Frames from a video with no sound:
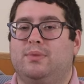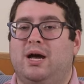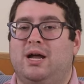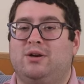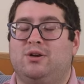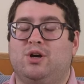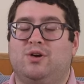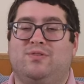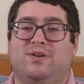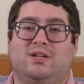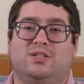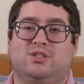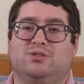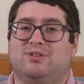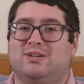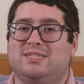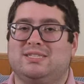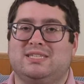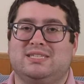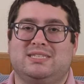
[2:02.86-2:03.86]
I don't know if I'll do
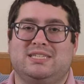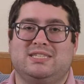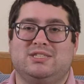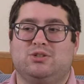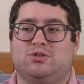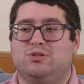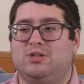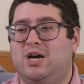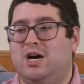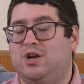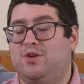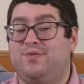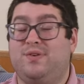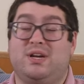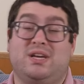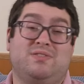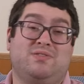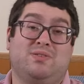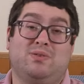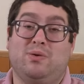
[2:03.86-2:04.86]
rest of the season or not. If I
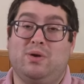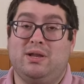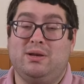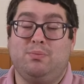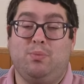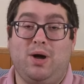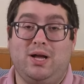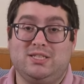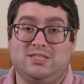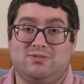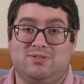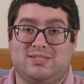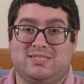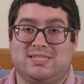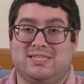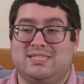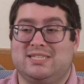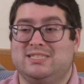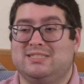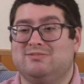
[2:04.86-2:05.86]
even end up watching rest
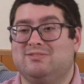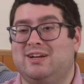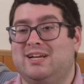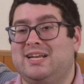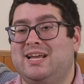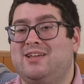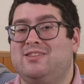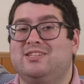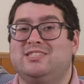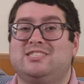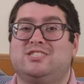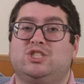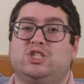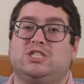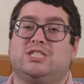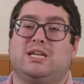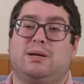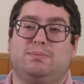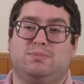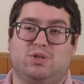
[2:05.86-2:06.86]
of the season right now, this is
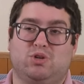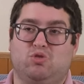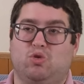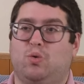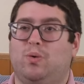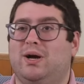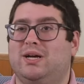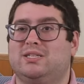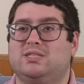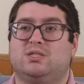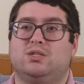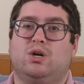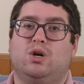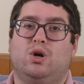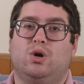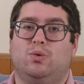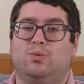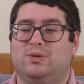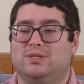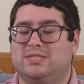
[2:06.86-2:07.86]
just an episode request.
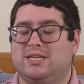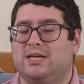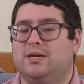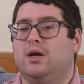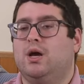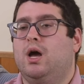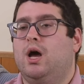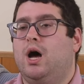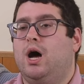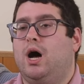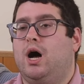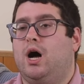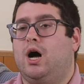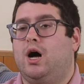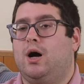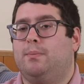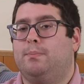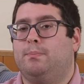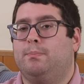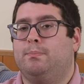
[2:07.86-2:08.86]
We'll see.
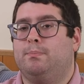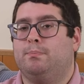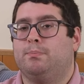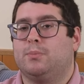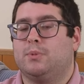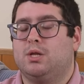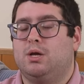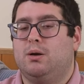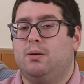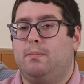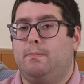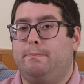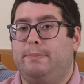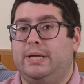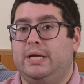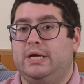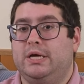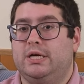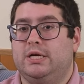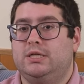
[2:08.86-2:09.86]
Um,
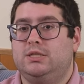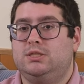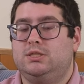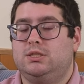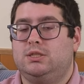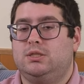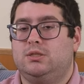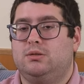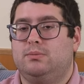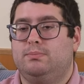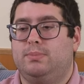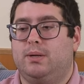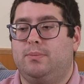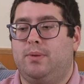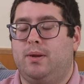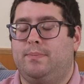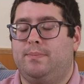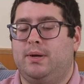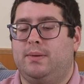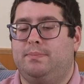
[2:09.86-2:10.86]
but but
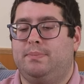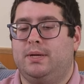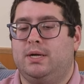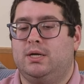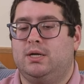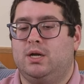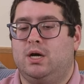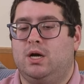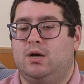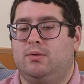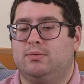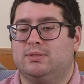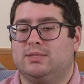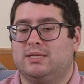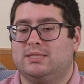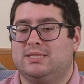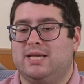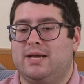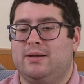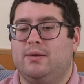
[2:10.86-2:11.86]
but but but uh, I was
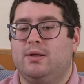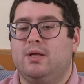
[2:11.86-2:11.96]
gonna say,